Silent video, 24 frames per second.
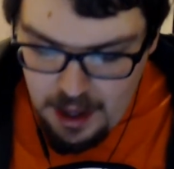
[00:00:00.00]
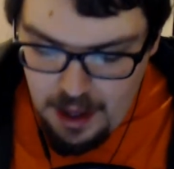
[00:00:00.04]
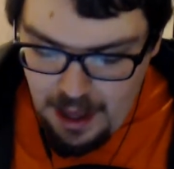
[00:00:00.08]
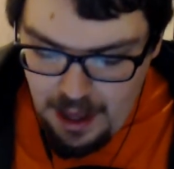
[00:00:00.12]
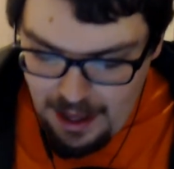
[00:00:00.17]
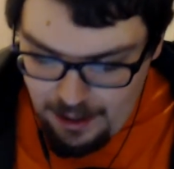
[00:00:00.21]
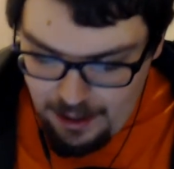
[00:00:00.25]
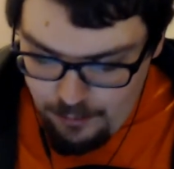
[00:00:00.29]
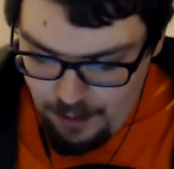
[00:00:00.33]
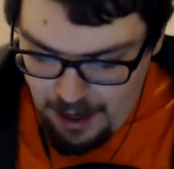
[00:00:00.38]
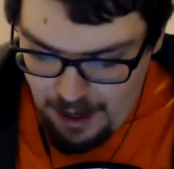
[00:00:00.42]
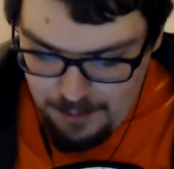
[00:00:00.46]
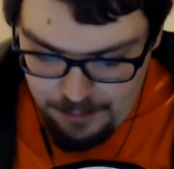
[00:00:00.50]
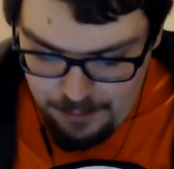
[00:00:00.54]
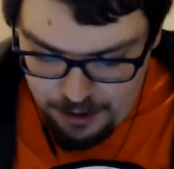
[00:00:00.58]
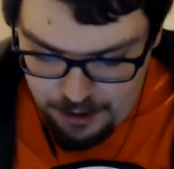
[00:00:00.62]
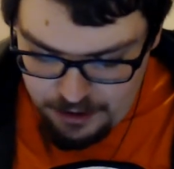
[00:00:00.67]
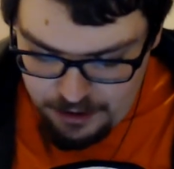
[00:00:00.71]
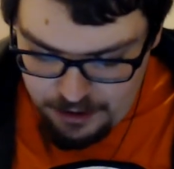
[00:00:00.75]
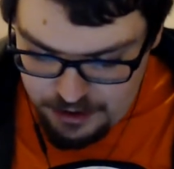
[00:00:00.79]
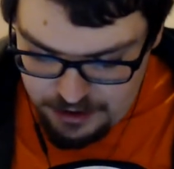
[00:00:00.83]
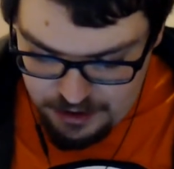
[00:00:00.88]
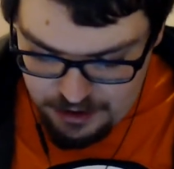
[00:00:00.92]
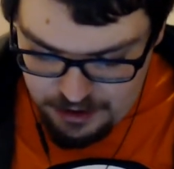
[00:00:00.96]
And Grandpa
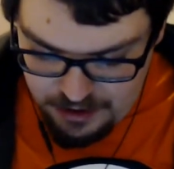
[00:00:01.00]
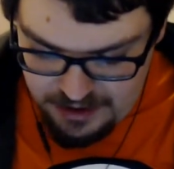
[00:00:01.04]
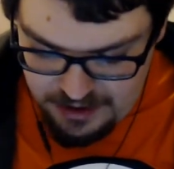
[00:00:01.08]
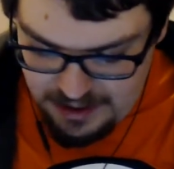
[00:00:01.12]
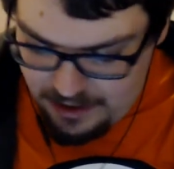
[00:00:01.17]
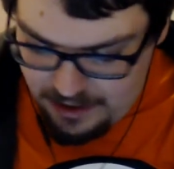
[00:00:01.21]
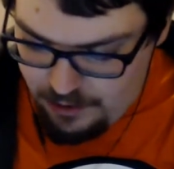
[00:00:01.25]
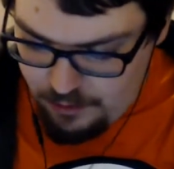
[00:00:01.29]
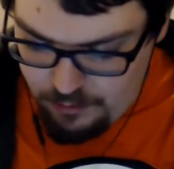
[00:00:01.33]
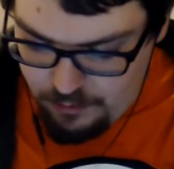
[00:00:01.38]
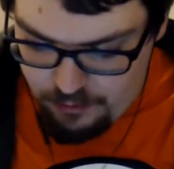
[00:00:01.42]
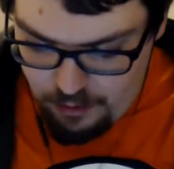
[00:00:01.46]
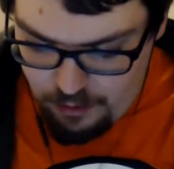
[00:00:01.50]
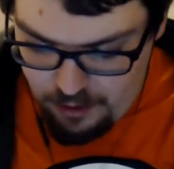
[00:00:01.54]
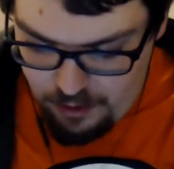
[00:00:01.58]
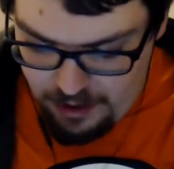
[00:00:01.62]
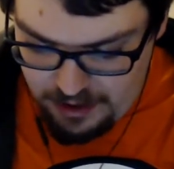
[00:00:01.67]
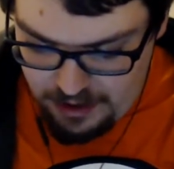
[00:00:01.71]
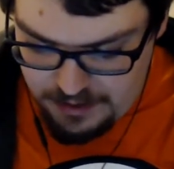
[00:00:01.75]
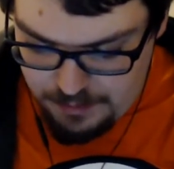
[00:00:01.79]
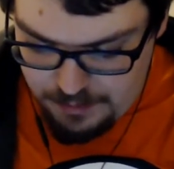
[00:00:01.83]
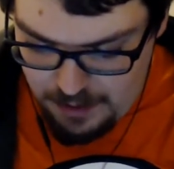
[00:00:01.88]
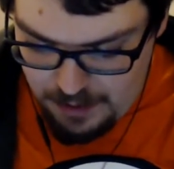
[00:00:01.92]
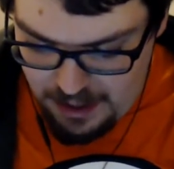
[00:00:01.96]
just continues on
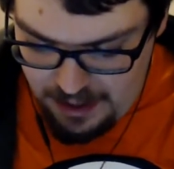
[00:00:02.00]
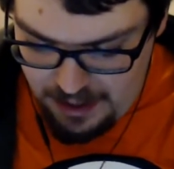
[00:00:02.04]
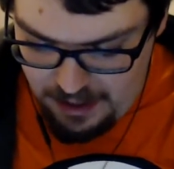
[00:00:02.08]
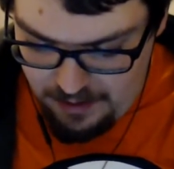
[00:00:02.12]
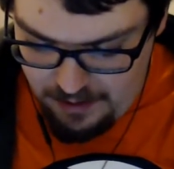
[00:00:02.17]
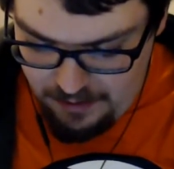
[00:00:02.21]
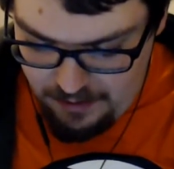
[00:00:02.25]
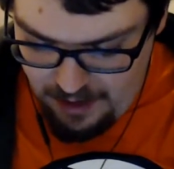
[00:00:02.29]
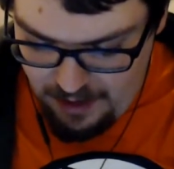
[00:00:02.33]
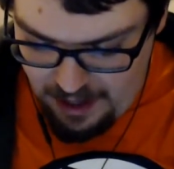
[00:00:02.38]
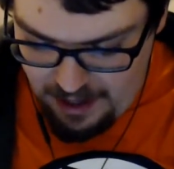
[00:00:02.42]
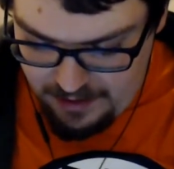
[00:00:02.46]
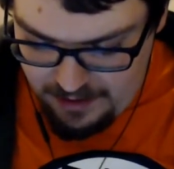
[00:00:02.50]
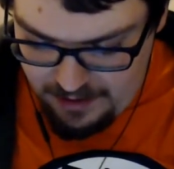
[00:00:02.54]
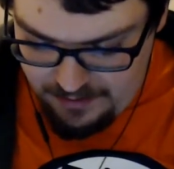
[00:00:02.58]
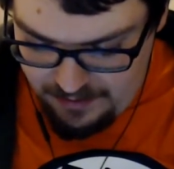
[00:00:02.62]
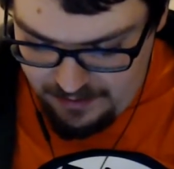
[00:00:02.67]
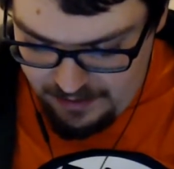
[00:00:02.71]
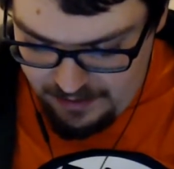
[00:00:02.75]
explaining that